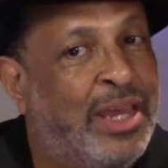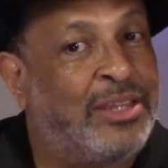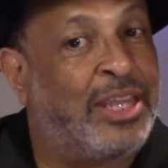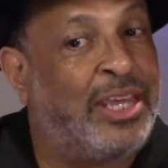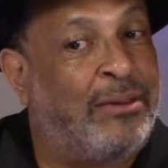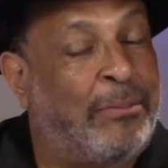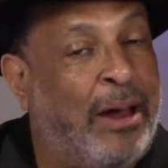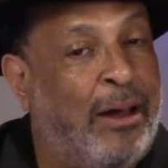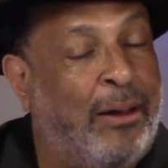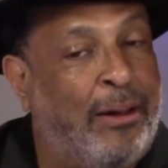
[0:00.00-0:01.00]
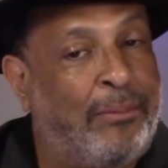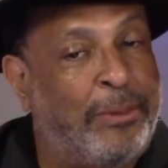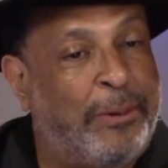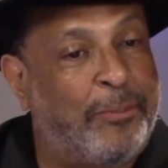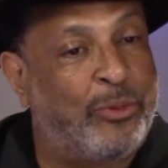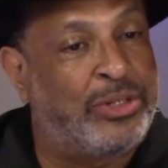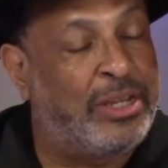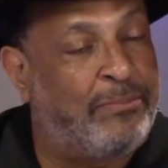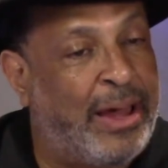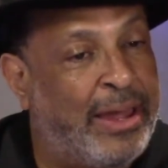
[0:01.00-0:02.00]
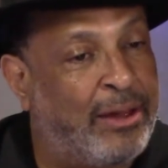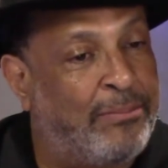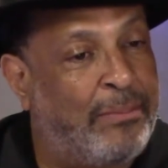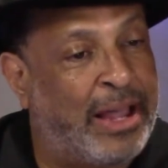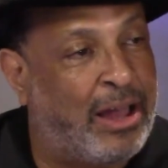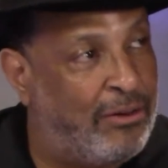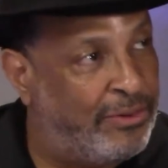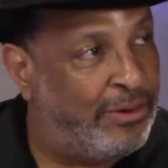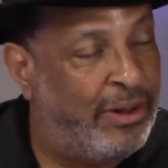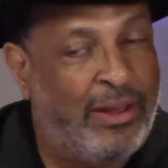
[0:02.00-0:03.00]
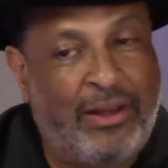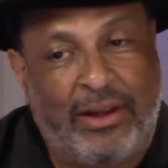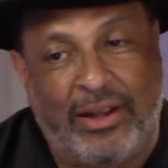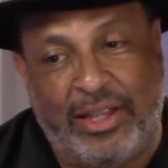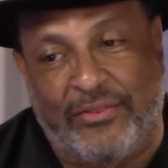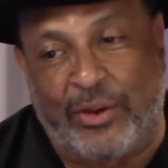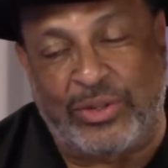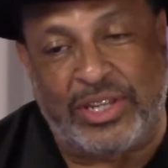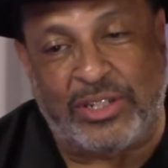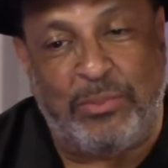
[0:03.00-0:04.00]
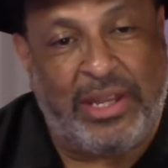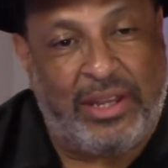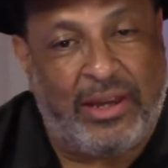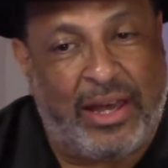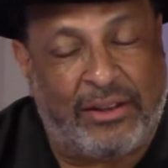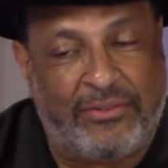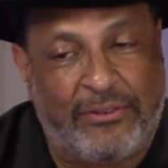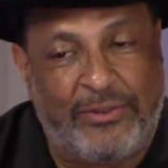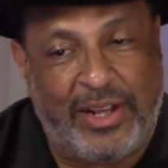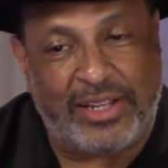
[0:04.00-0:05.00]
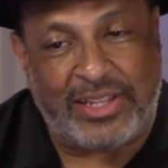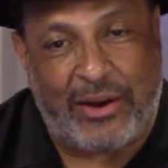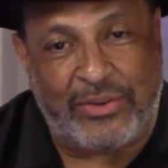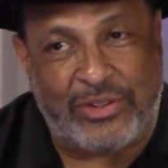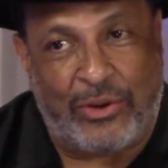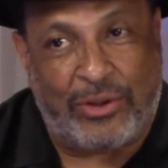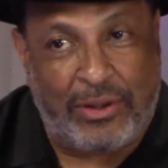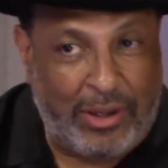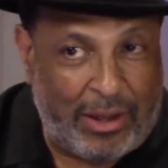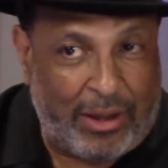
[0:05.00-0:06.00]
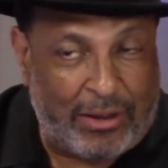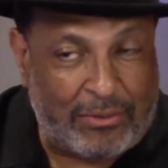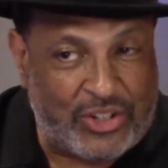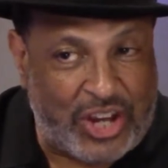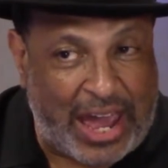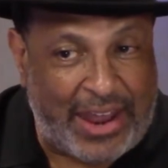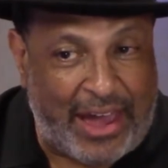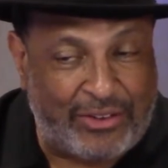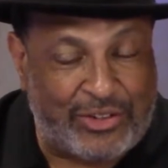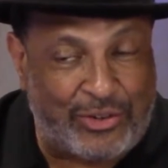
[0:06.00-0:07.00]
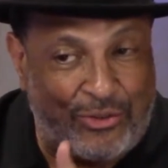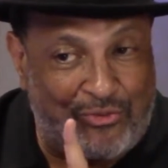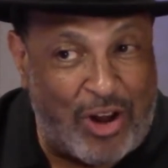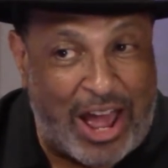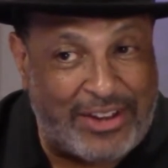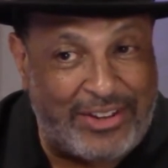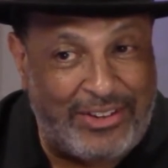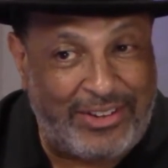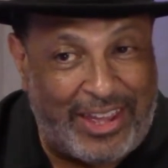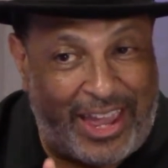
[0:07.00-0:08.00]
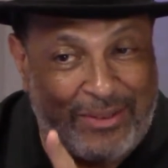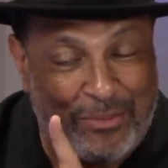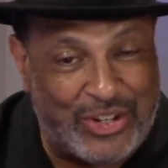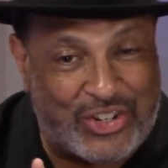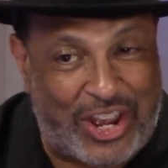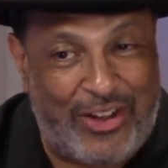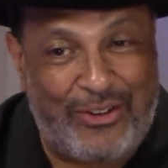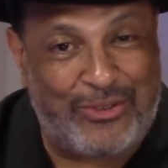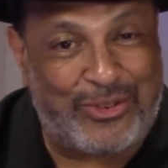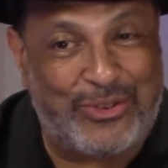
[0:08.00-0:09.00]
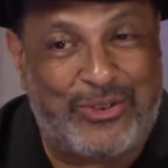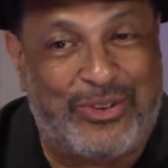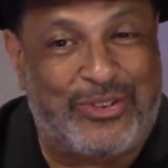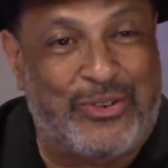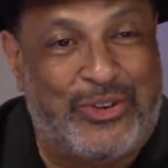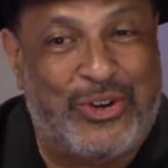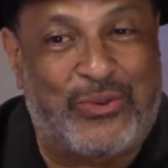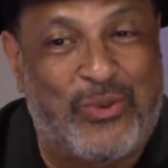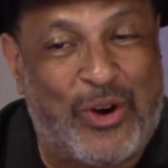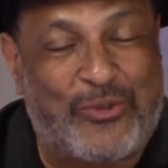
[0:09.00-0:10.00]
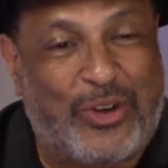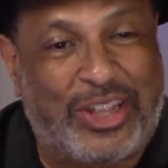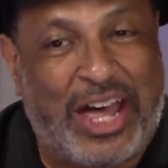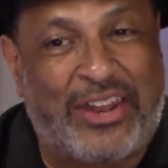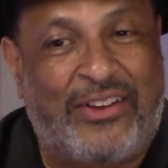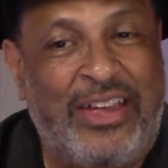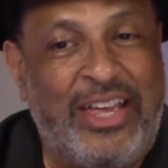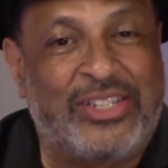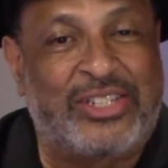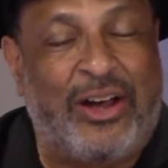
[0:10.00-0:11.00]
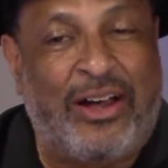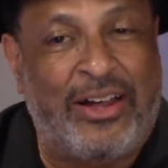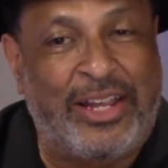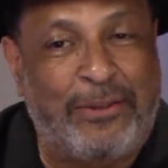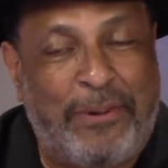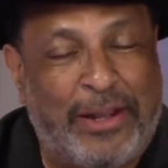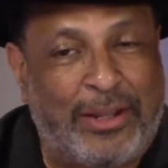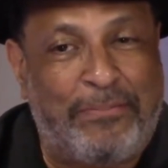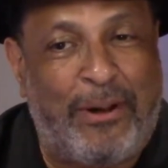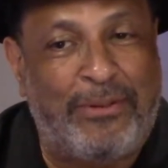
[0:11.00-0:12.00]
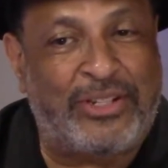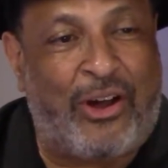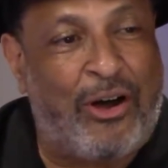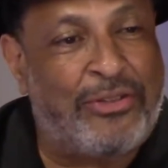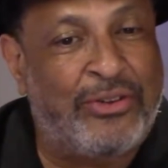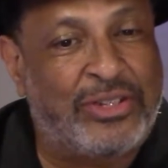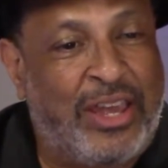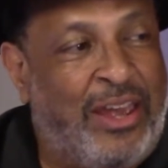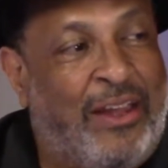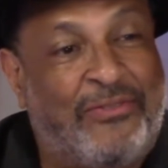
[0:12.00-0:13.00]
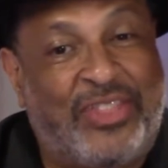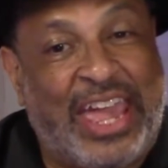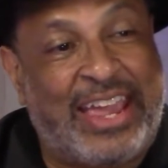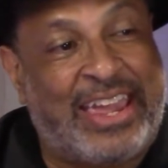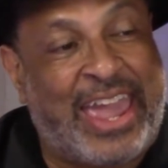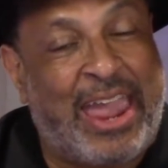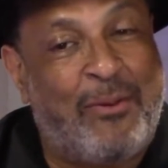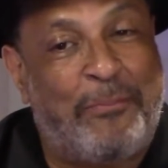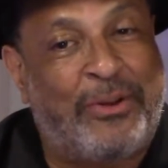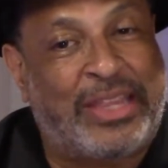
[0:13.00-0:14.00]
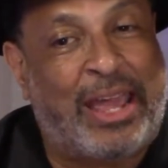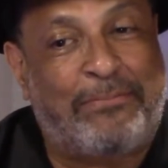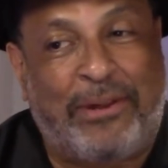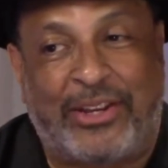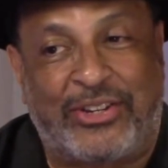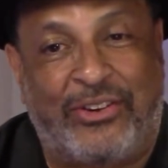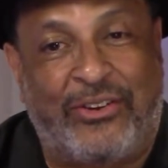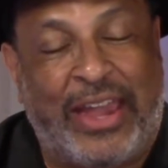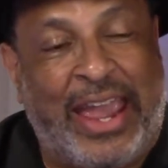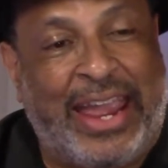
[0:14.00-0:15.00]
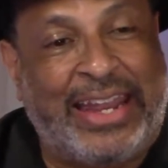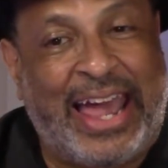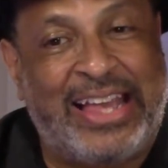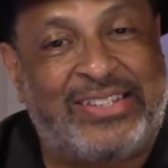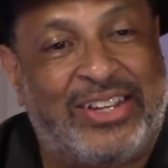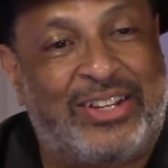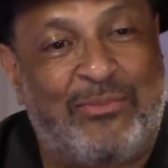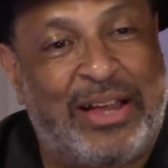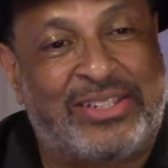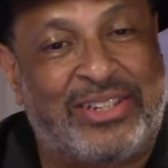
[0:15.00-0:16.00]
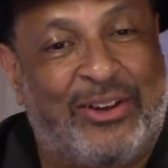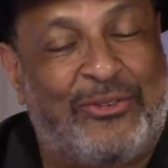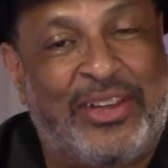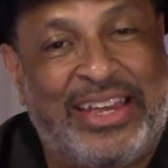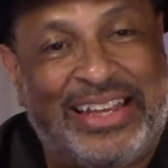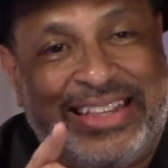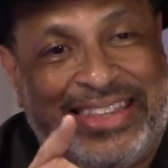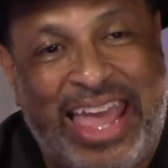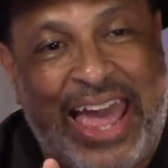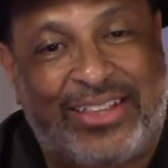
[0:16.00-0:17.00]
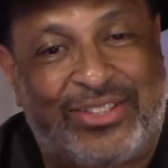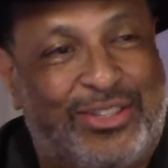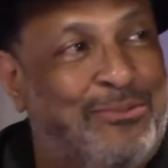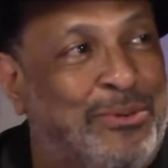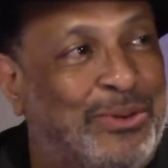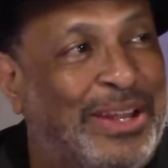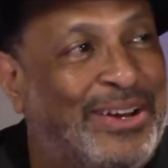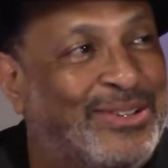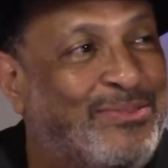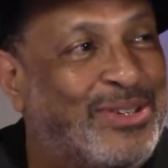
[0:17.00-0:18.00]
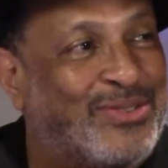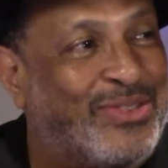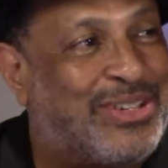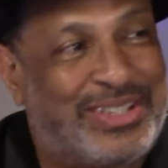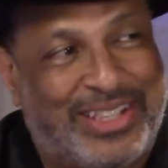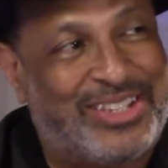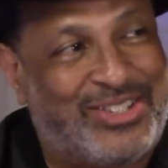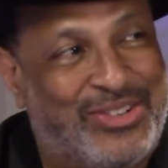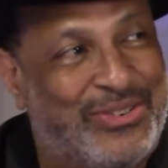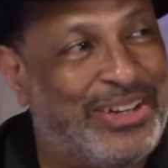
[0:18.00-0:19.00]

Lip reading: The people who did my cover, 1106 Media out of Phoenix, Arizona. Shout out to Rhonda and Michelle, who do good work for a lot of independently published authors. They came up with that picture, and I said to myself, that's the bootlegger's mistress. Let's do